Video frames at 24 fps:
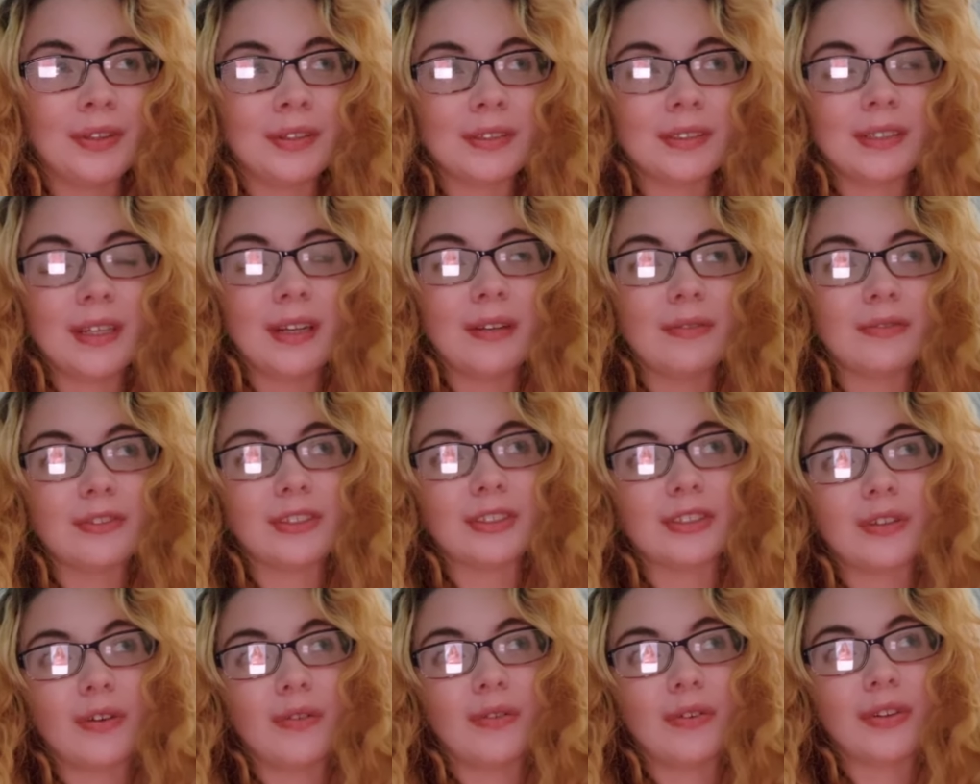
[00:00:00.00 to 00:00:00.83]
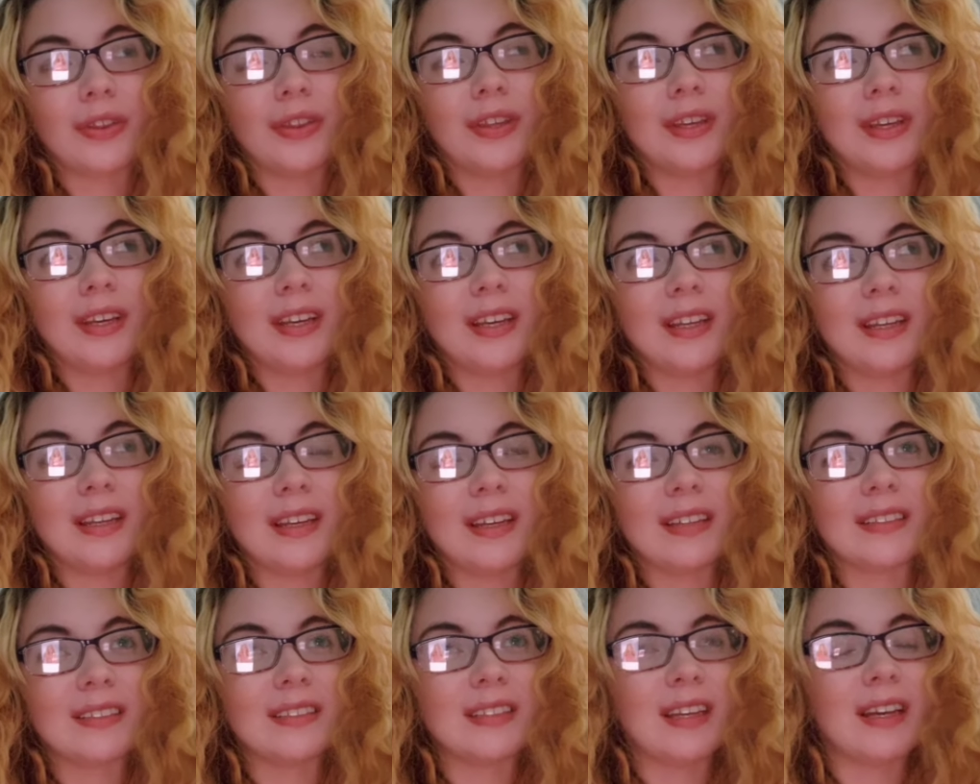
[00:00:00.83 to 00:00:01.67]
instead of just overthinking
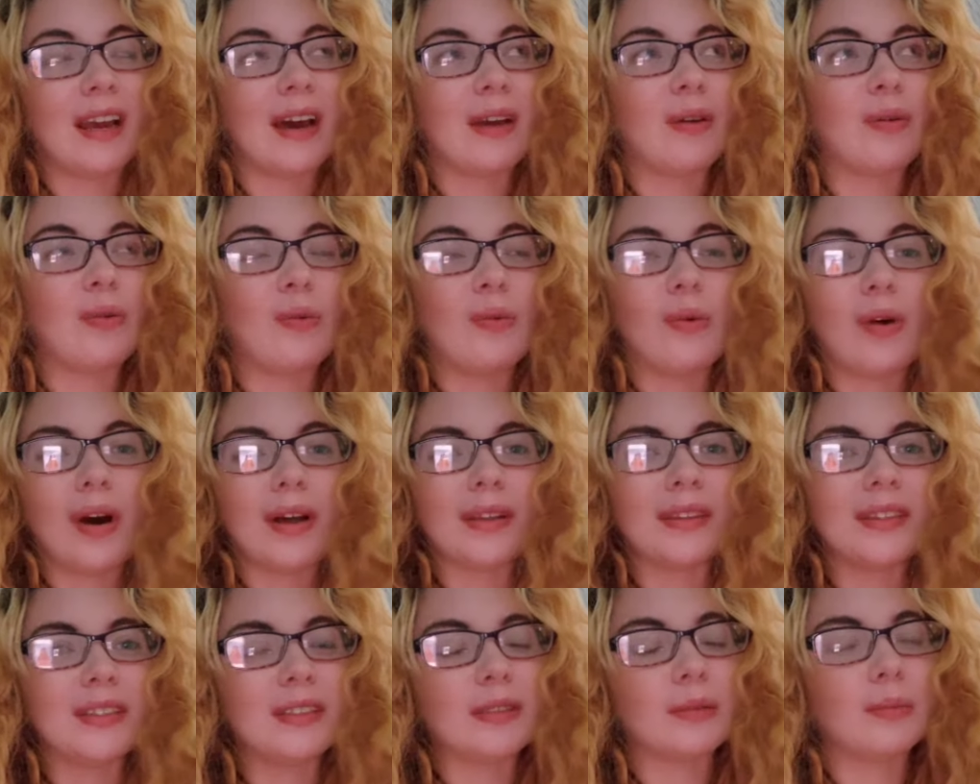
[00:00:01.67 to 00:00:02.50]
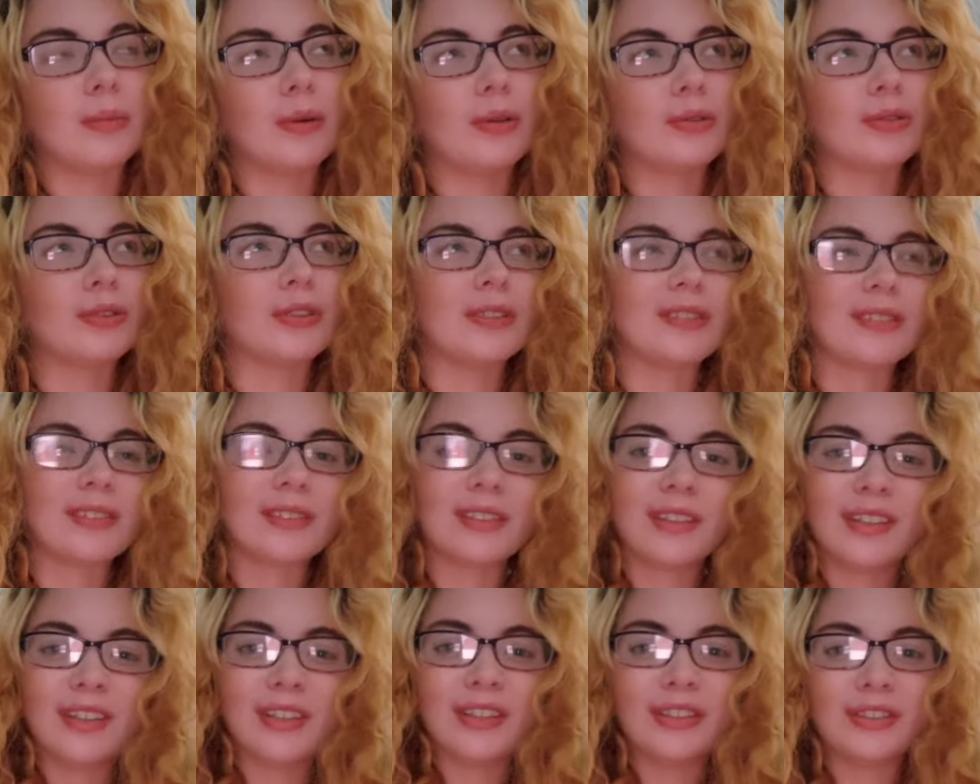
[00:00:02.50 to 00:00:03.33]
it and saying, I don't want these emotions,
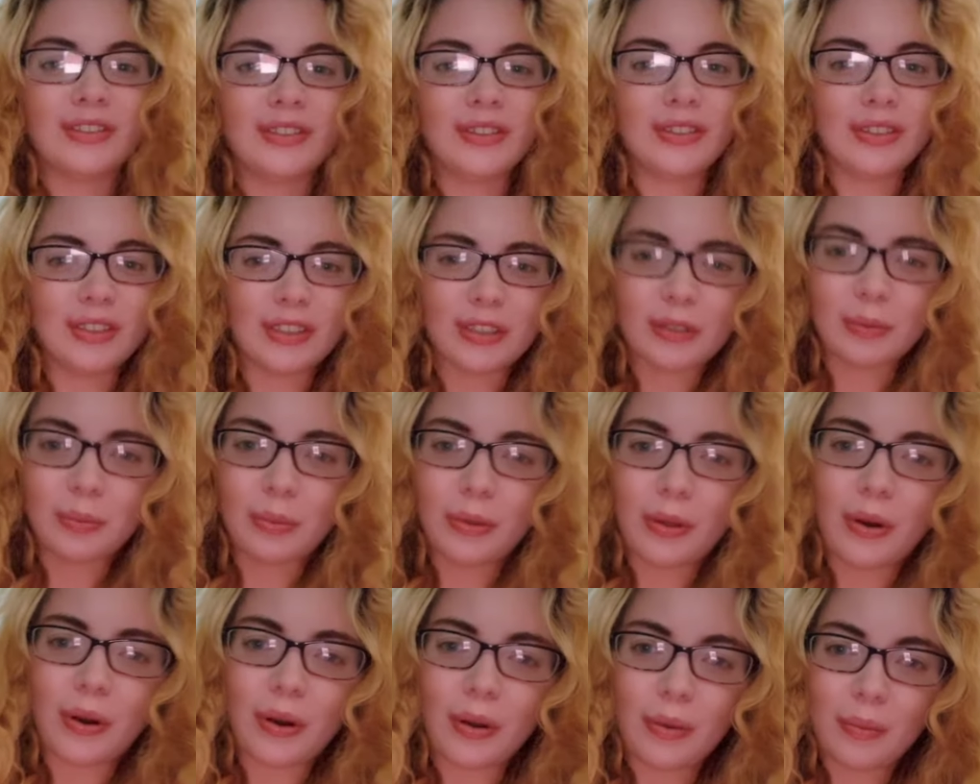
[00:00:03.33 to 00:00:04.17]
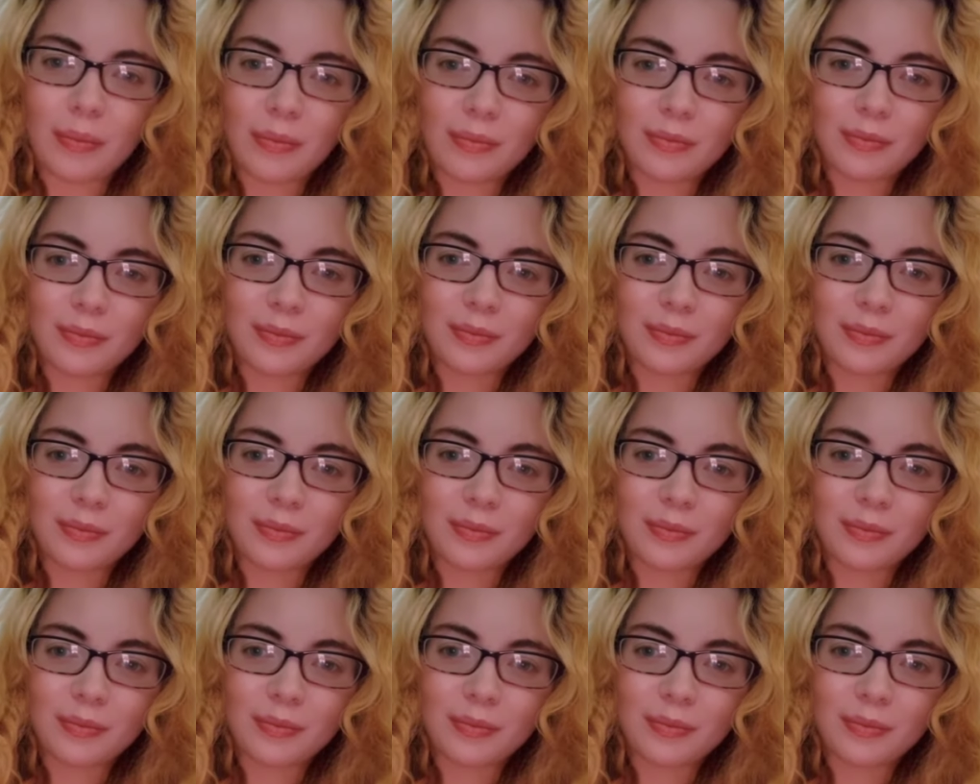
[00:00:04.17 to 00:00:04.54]
just explore them.